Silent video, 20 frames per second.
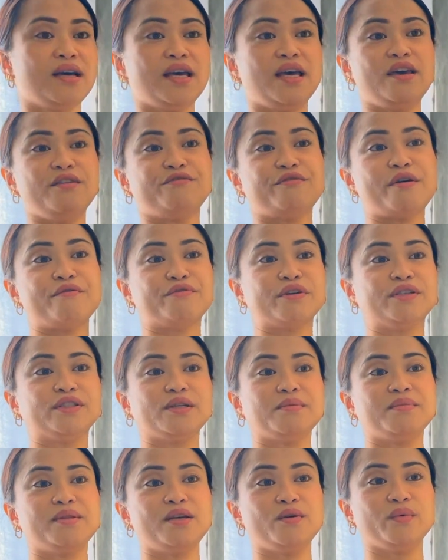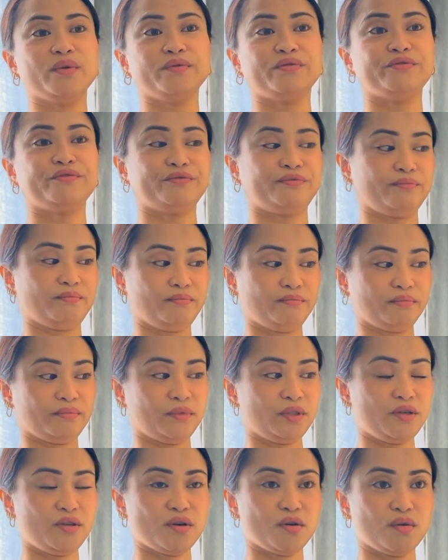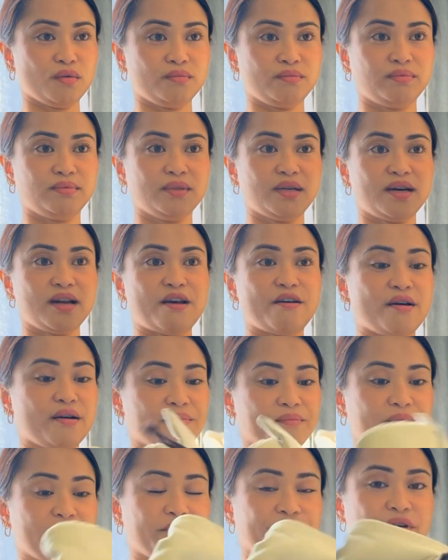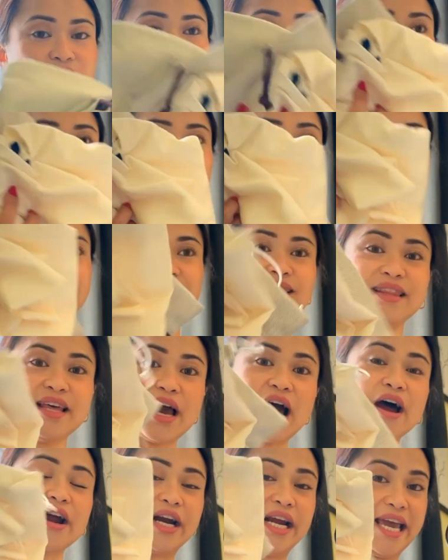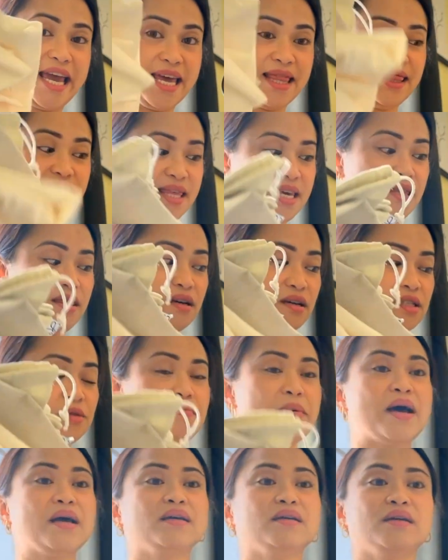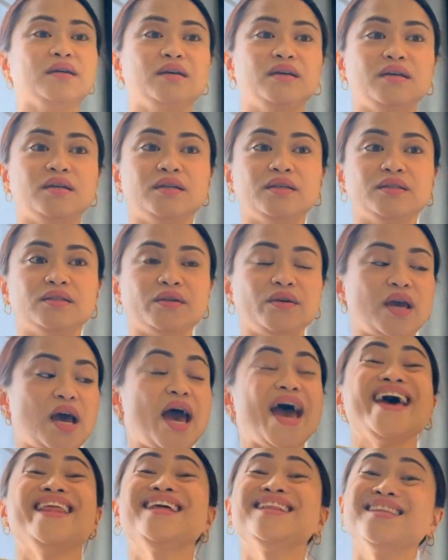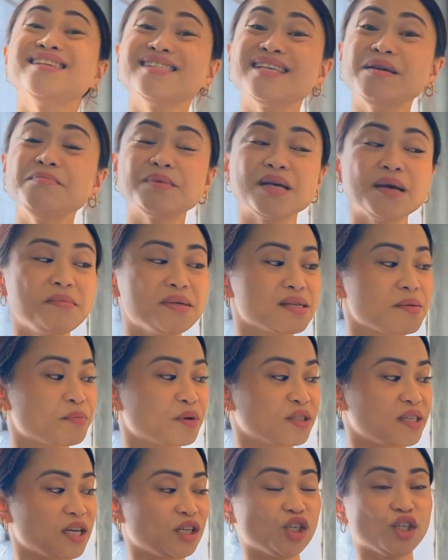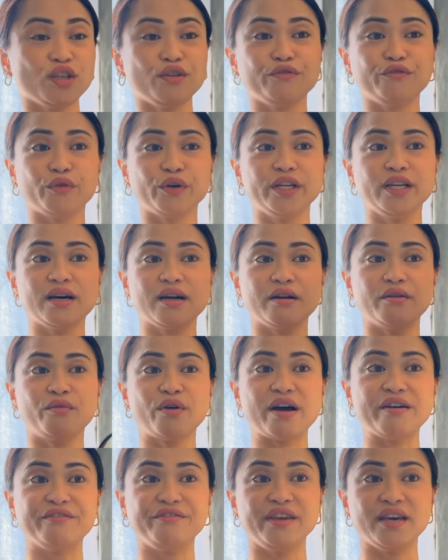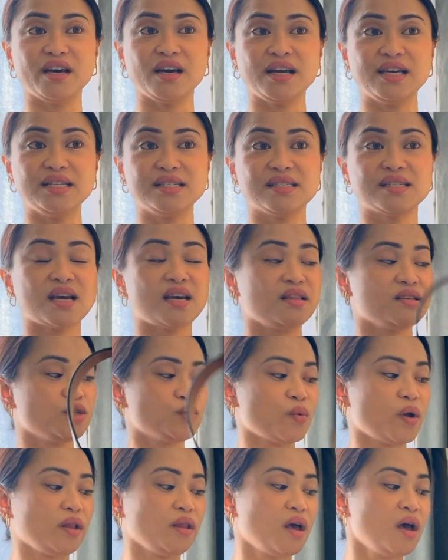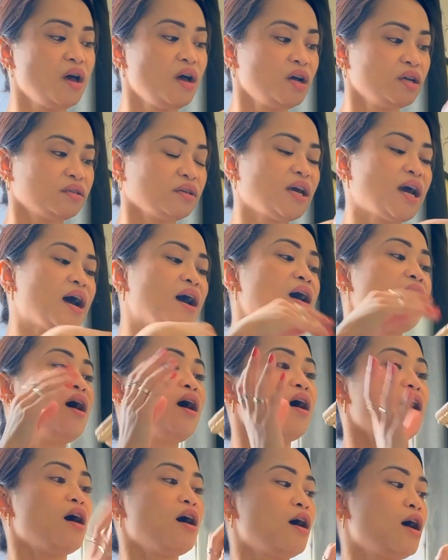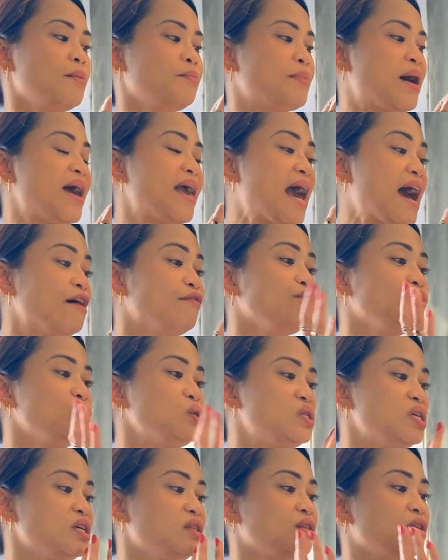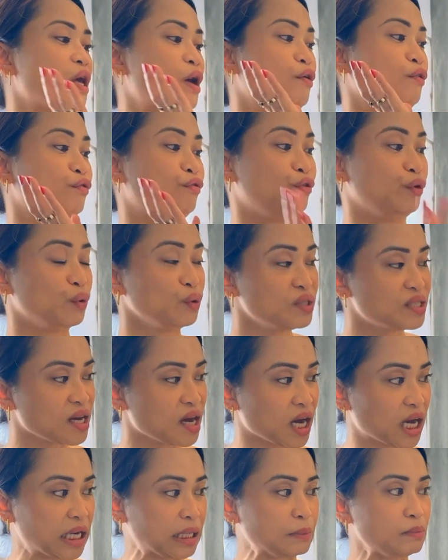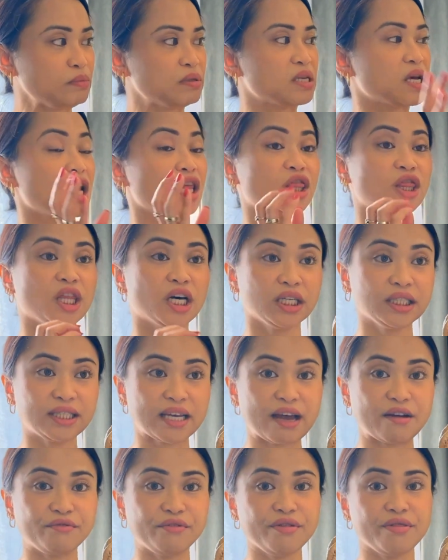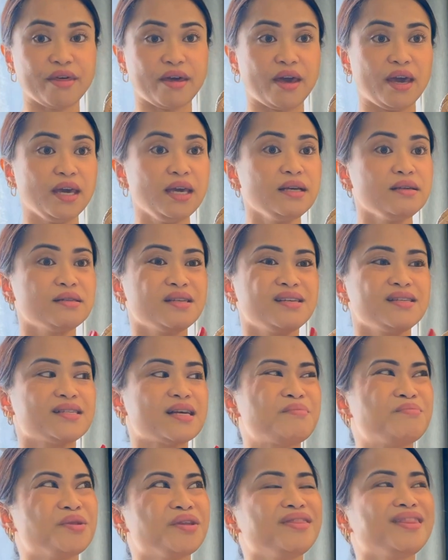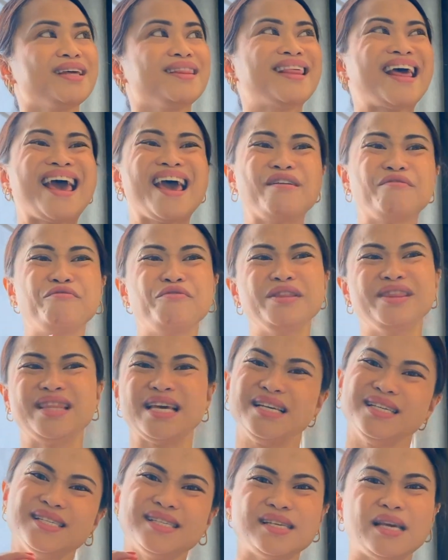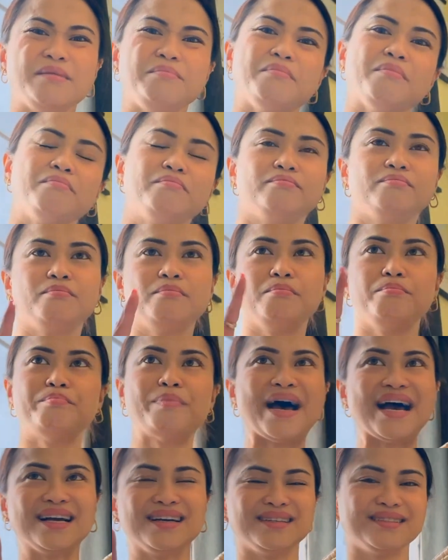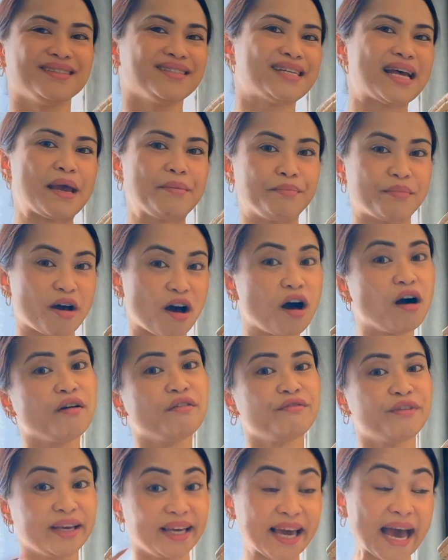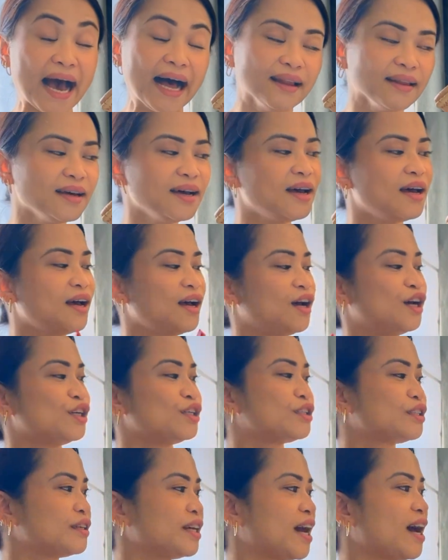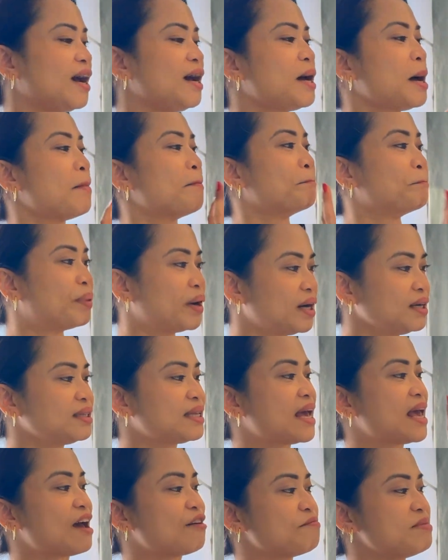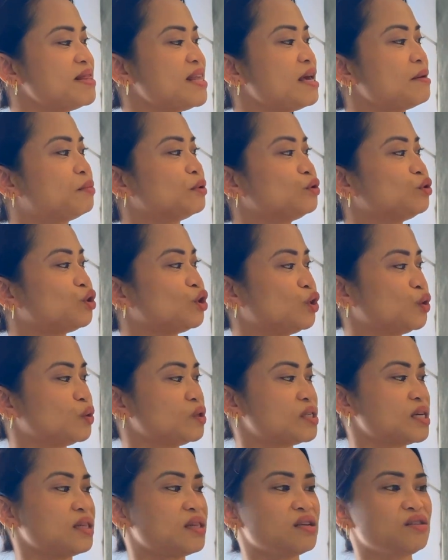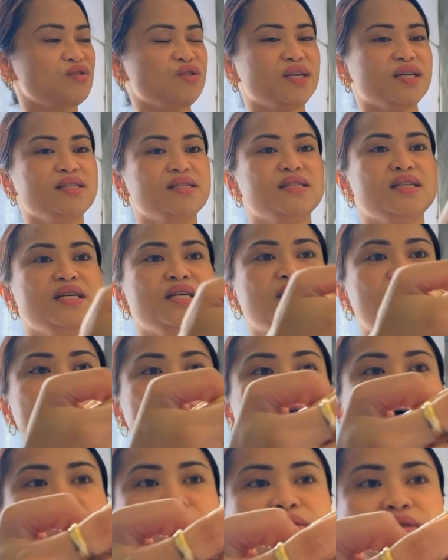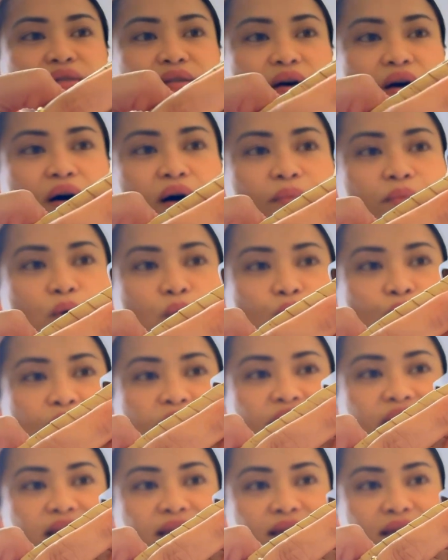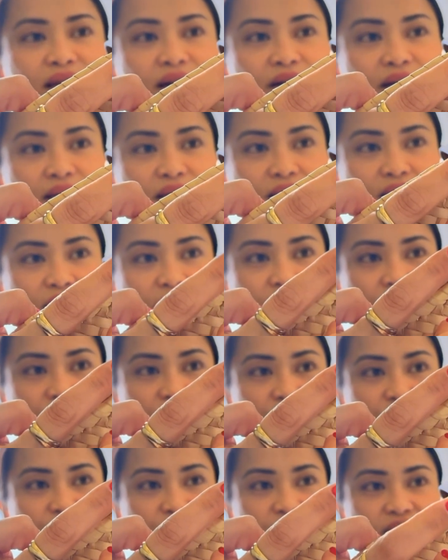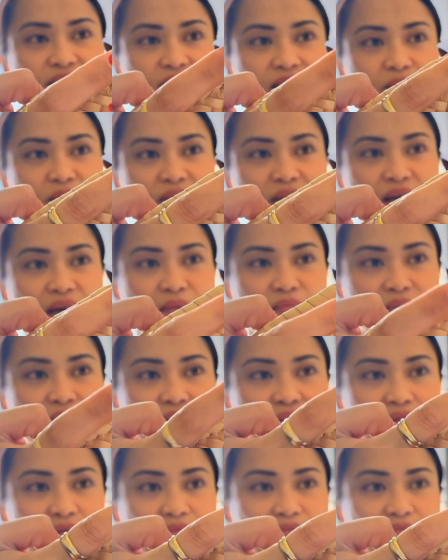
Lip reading: if ever something of gonna fill up, they are in the dust bag. So yeah, and at the same time it's a protection for the raffia inside as well. So yeah, I have used it a few times, not every day, since I'm not that everyday same bag type of gal. So yeah, but I have been able to use it. As you can see, there are some wear and tear in here already, but I'm not